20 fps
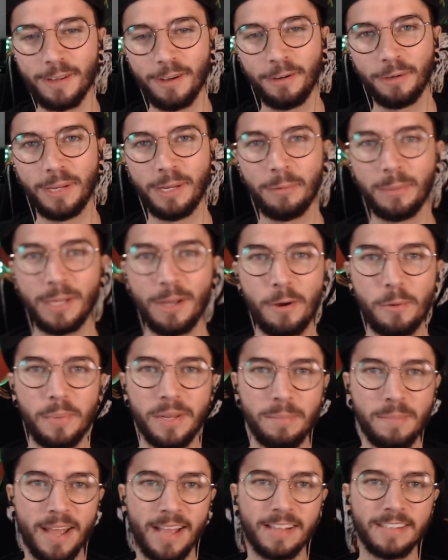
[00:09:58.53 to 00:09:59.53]
So here we go,
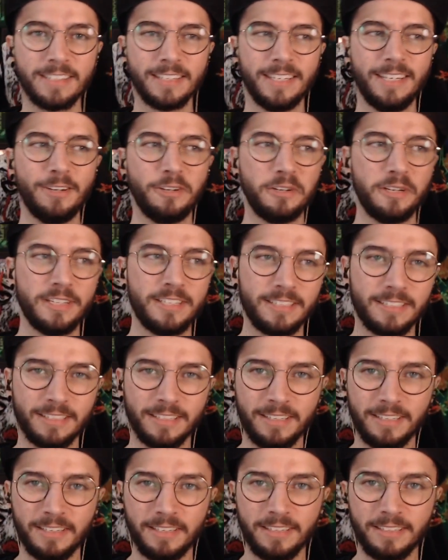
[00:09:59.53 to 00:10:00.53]
Big Macs. Here
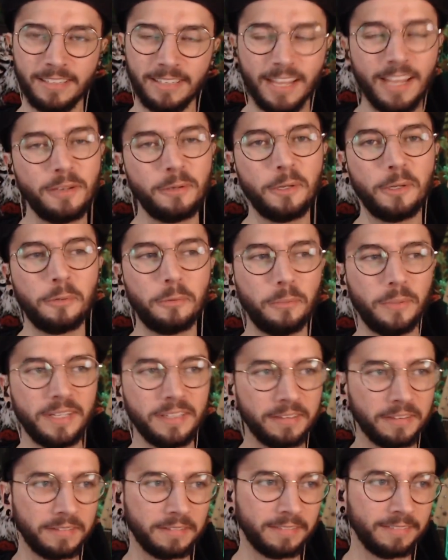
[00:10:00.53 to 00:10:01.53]
is King Gnu
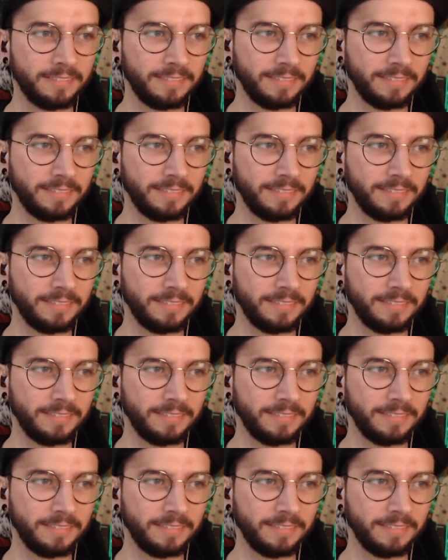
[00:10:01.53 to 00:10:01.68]
with